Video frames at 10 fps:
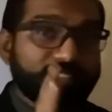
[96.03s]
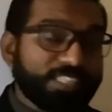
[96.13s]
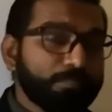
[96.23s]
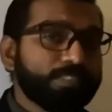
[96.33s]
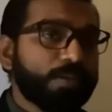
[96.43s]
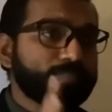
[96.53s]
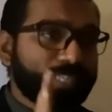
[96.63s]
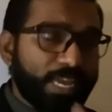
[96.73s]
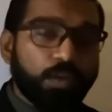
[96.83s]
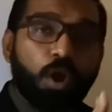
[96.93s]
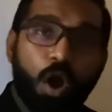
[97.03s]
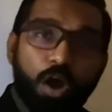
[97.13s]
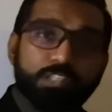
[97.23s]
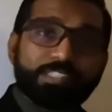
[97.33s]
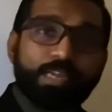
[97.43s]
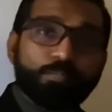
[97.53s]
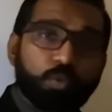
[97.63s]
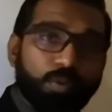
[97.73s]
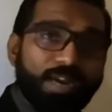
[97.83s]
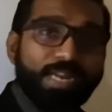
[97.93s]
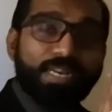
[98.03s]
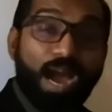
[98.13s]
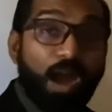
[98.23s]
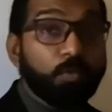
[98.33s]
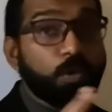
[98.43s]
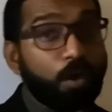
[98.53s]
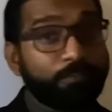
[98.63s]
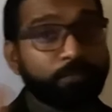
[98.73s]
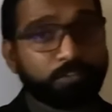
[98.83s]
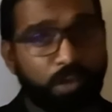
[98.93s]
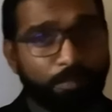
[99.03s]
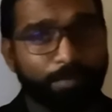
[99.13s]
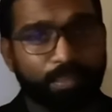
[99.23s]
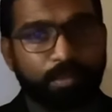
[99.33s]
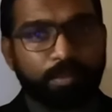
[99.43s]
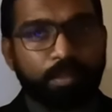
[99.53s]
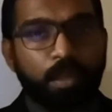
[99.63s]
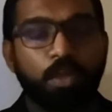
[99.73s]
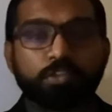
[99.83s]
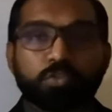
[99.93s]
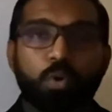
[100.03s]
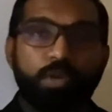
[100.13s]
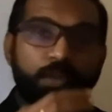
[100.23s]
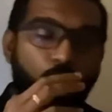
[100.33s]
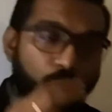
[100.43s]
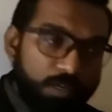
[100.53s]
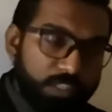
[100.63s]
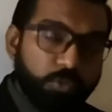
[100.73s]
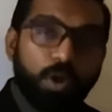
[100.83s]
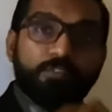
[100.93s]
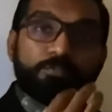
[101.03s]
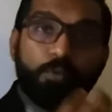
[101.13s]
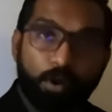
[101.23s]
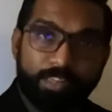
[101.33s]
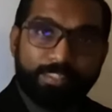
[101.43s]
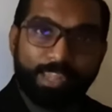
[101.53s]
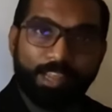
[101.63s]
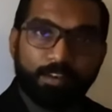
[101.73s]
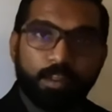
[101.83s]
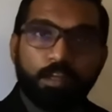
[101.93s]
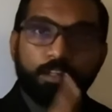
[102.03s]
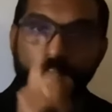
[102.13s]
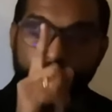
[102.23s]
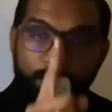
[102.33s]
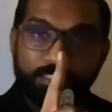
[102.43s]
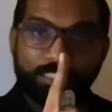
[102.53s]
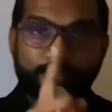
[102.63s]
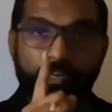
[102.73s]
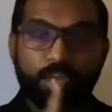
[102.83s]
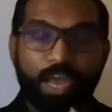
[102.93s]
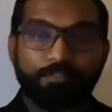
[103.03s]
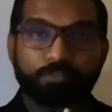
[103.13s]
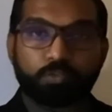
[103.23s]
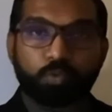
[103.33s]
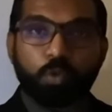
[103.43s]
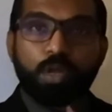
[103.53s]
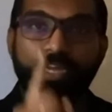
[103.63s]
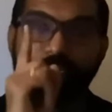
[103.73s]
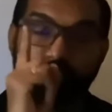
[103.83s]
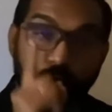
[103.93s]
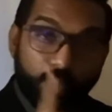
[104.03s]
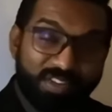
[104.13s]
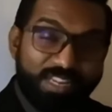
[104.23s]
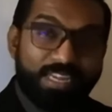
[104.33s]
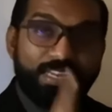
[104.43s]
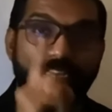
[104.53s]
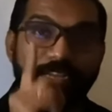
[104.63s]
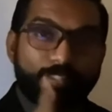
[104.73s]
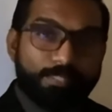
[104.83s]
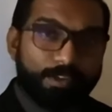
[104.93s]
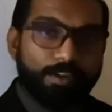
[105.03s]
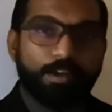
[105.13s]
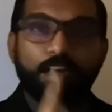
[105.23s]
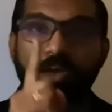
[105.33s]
sometimes can cause them to write out of topic. So in order to avoid that, first thing that you have to do is to read the